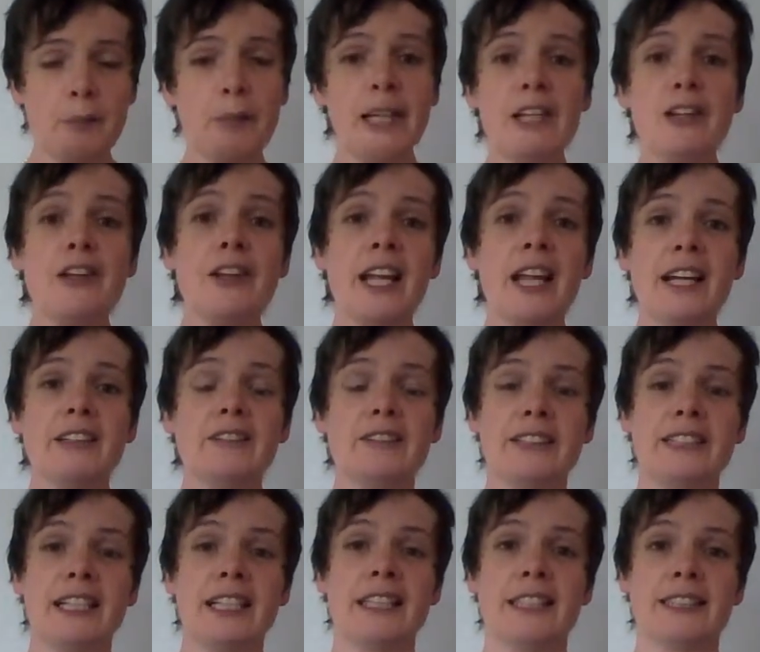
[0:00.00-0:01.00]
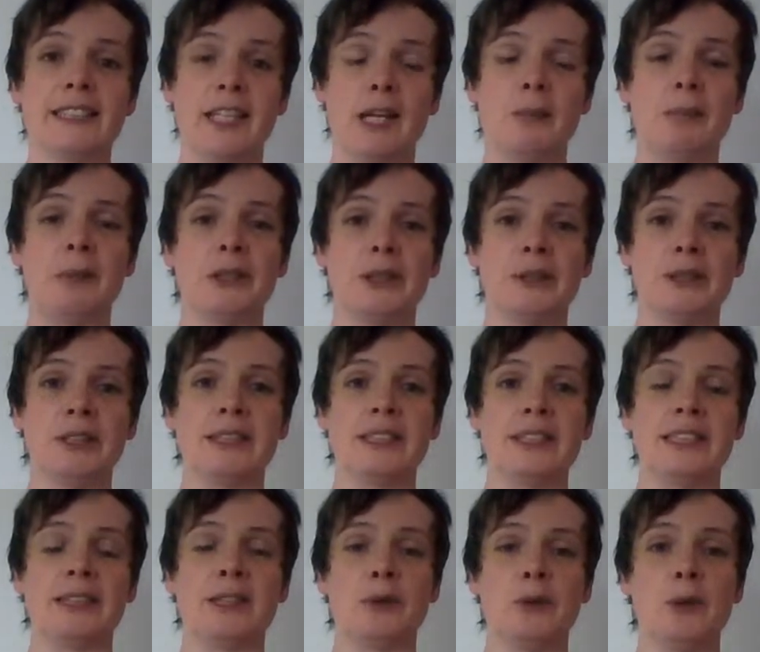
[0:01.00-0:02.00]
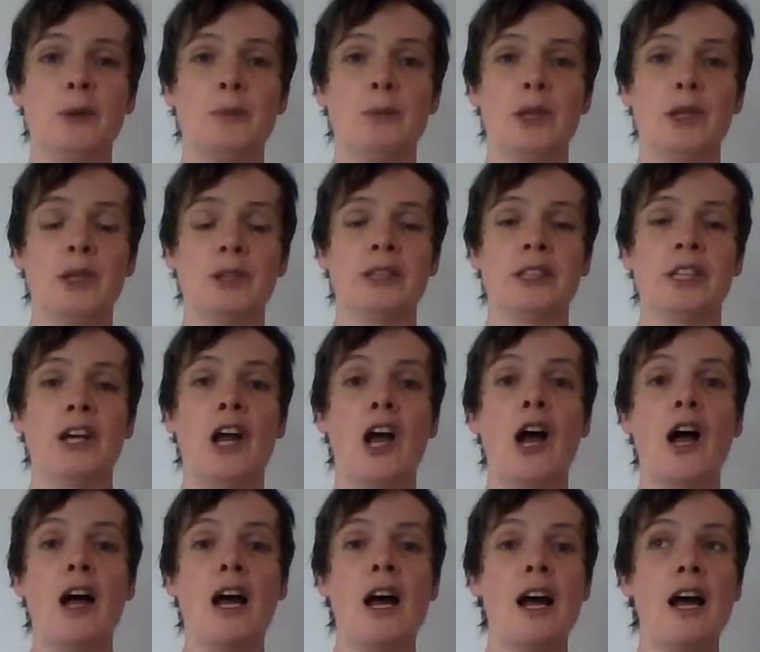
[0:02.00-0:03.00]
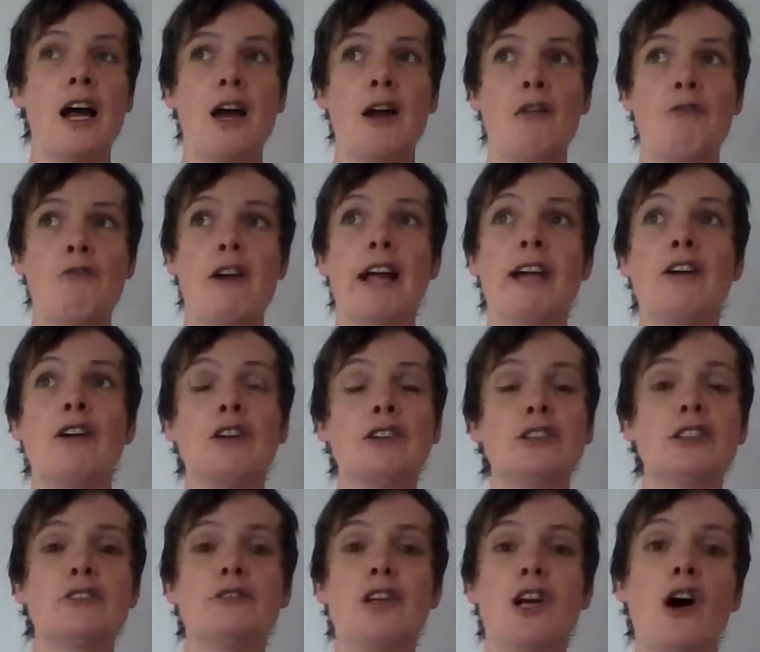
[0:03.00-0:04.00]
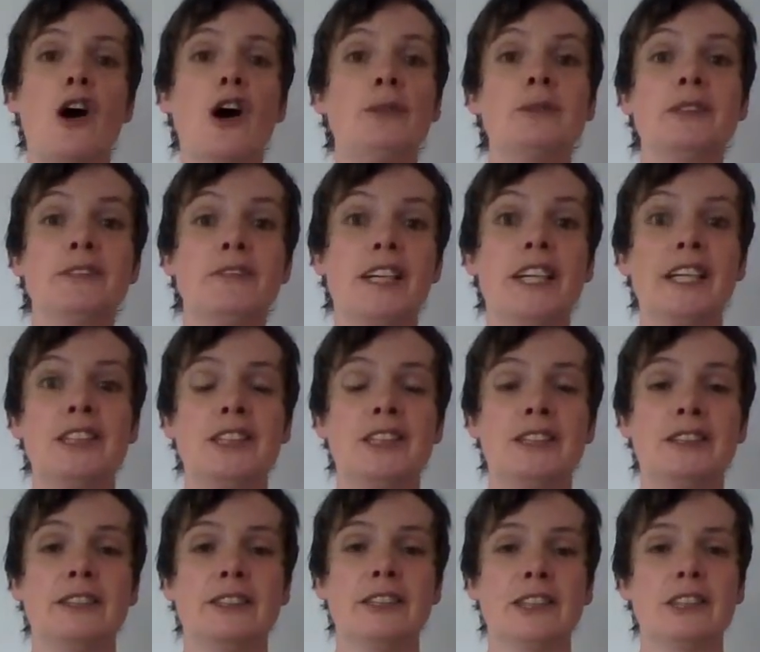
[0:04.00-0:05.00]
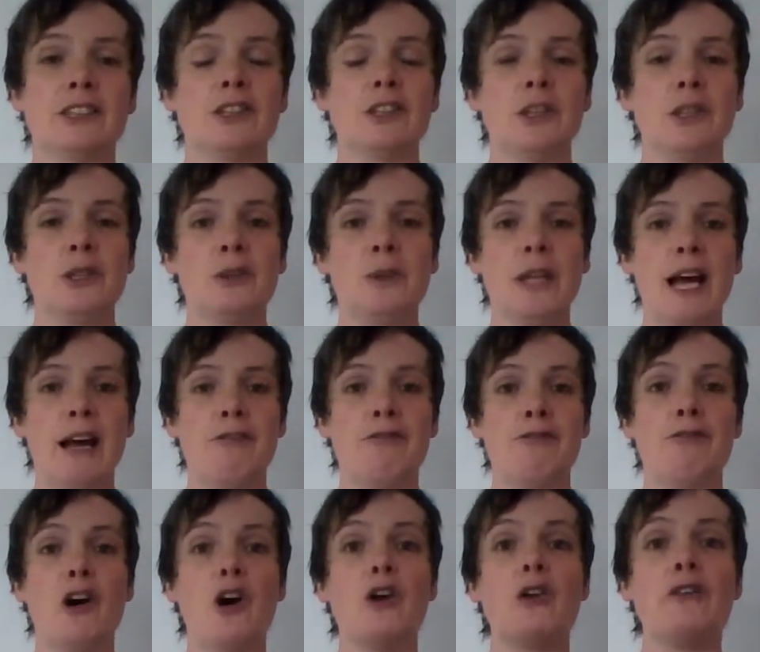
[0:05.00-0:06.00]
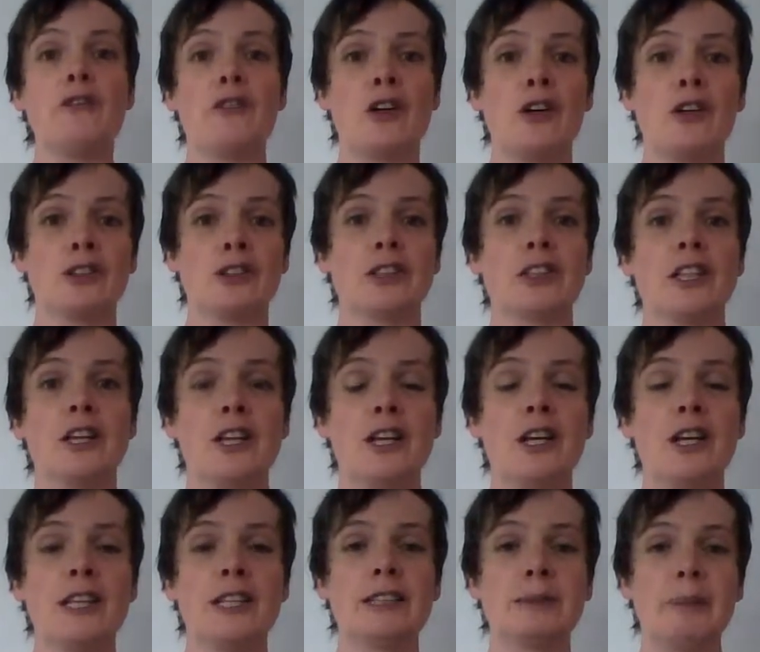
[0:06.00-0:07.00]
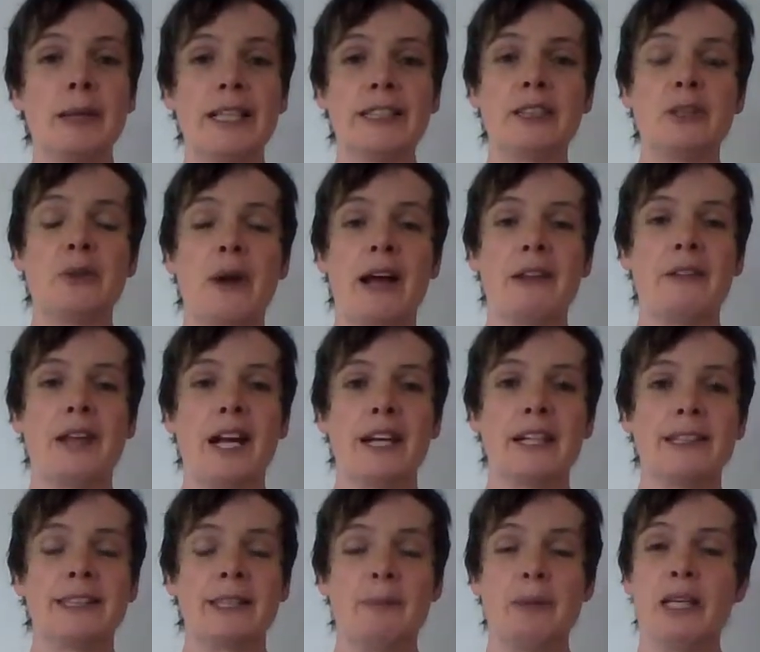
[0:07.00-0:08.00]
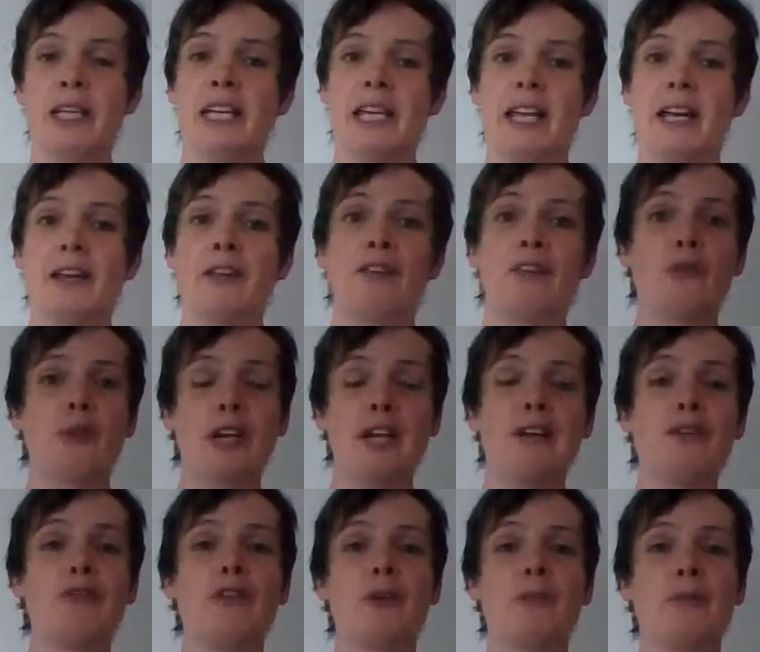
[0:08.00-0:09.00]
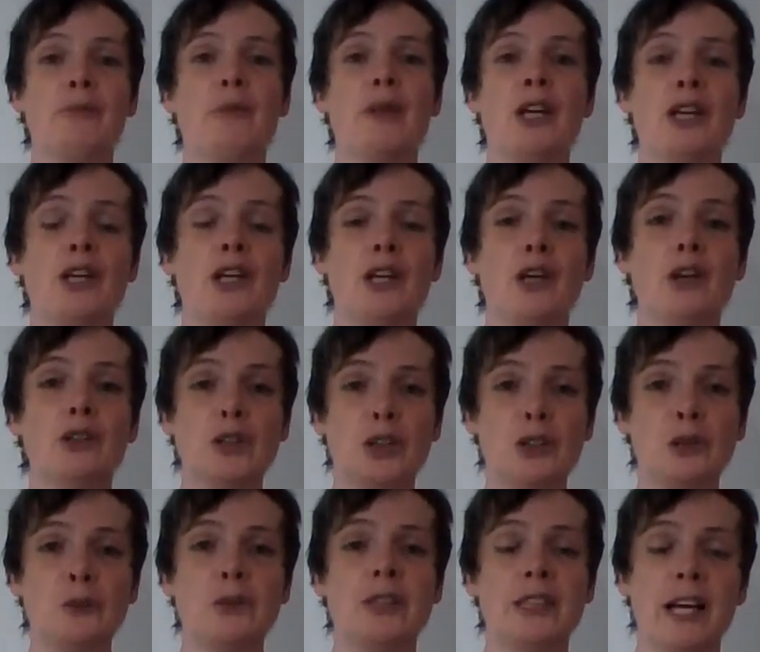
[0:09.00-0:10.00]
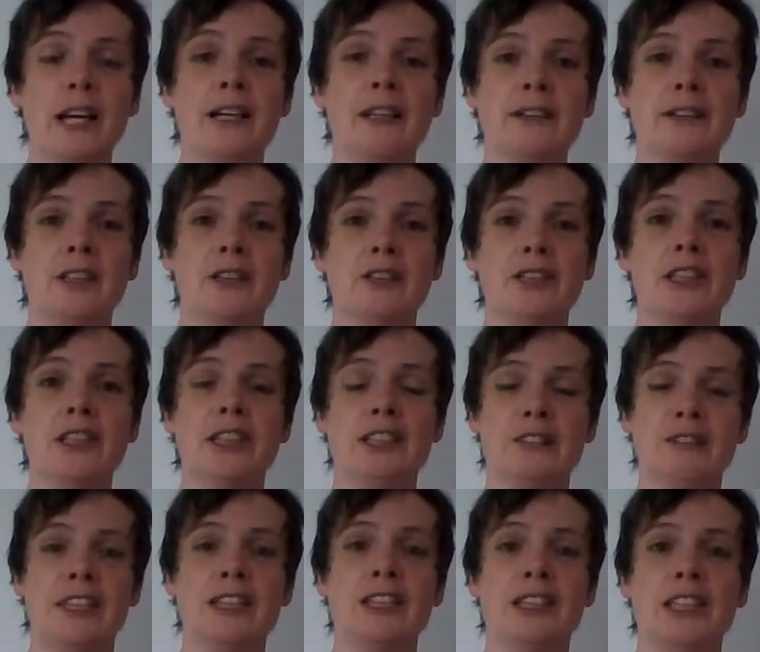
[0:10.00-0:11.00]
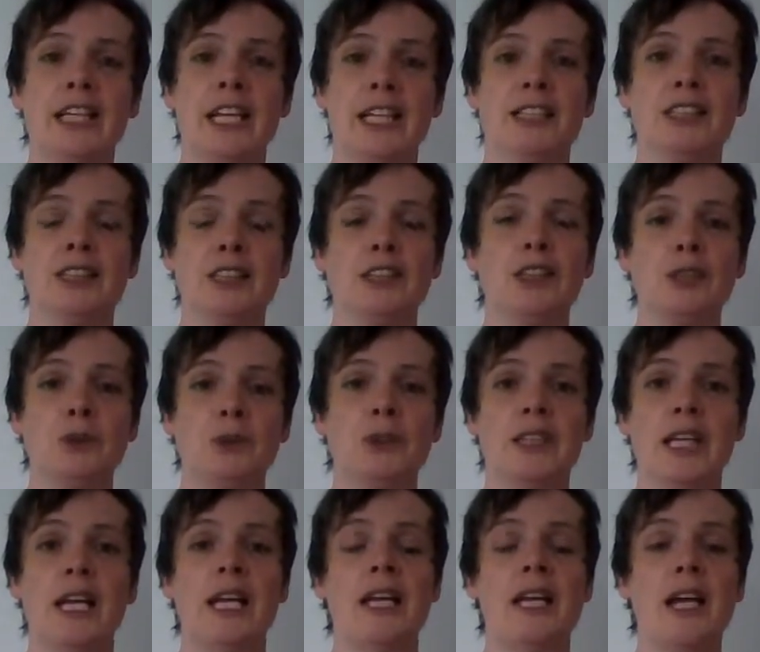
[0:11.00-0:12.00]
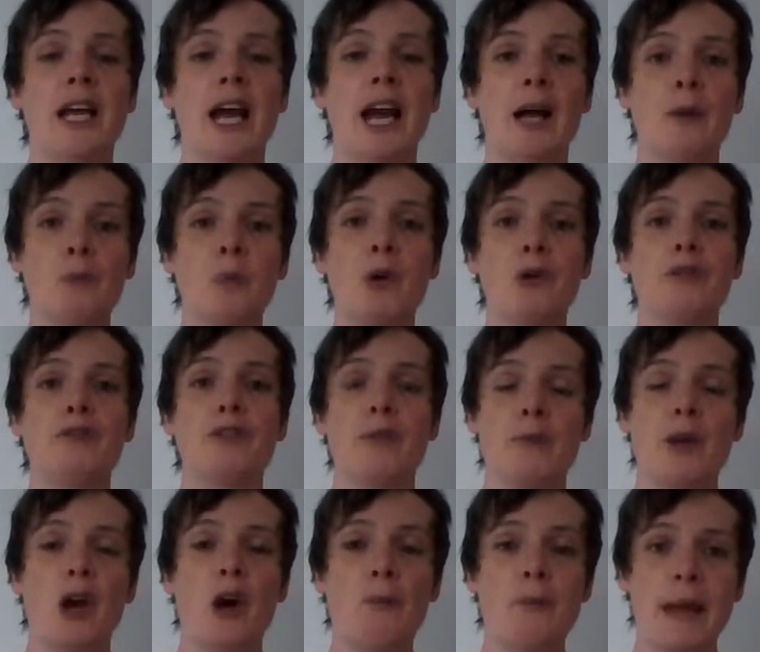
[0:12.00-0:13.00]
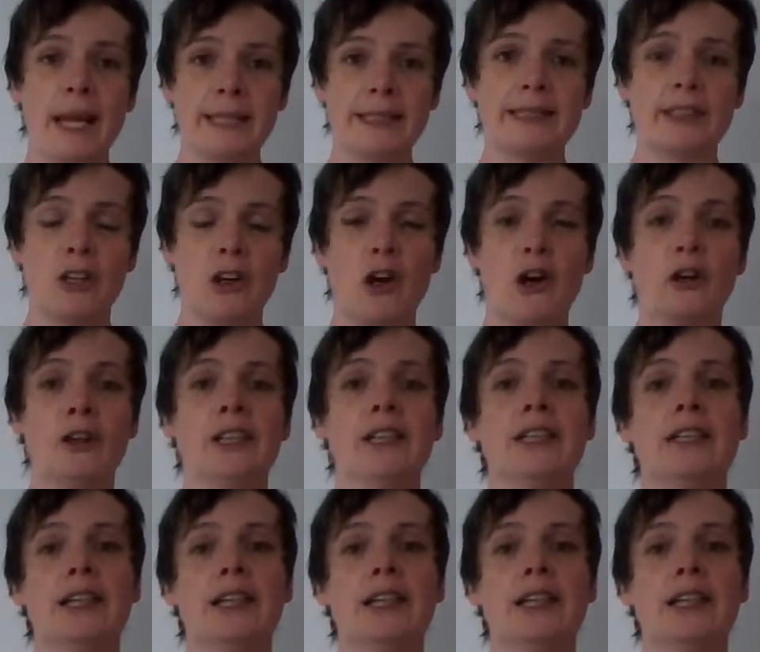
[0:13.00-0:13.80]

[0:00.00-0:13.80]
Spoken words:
Below that, you'll see there's the opportunity to upload records of your observations. So you'll have 4 of those spaced throughout the academic year, 3 from your tutor, your teacher education tutor, and 1 from your mentor.